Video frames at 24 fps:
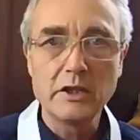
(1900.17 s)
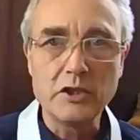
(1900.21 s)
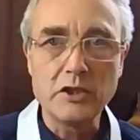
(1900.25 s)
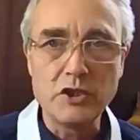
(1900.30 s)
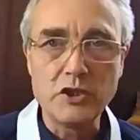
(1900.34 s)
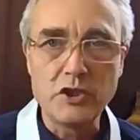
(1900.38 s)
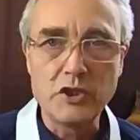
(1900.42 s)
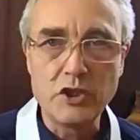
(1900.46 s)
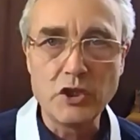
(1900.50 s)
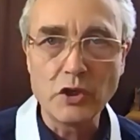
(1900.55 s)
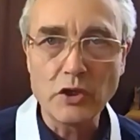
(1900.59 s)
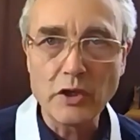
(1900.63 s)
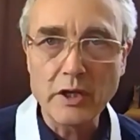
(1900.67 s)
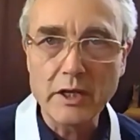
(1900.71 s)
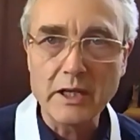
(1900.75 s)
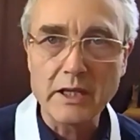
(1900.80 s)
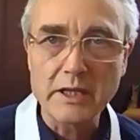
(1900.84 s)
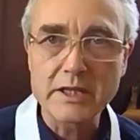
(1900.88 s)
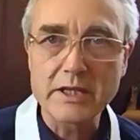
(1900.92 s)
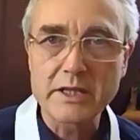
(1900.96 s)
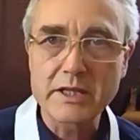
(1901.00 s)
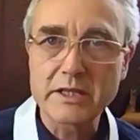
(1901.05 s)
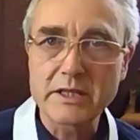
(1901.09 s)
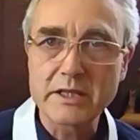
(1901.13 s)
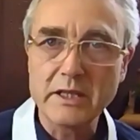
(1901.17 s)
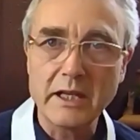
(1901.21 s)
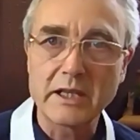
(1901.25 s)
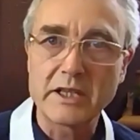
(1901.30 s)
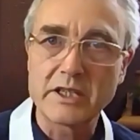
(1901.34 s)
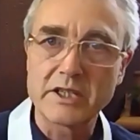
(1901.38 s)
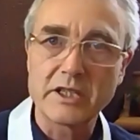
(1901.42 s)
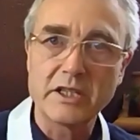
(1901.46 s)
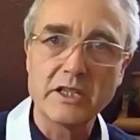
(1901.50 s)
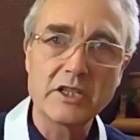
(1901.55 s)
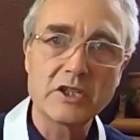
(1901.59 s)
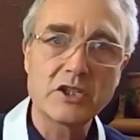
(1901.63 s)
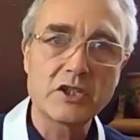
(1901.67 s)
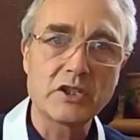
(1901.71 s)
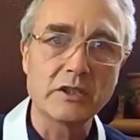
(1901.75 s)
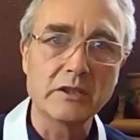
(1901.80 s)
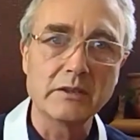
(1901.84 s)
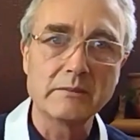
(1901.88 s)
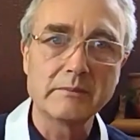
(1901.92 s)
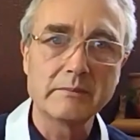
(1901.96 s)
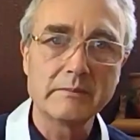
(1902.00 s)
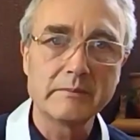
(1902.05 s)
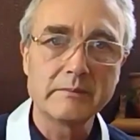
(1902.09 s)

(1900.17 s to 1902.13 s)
joyous exertion.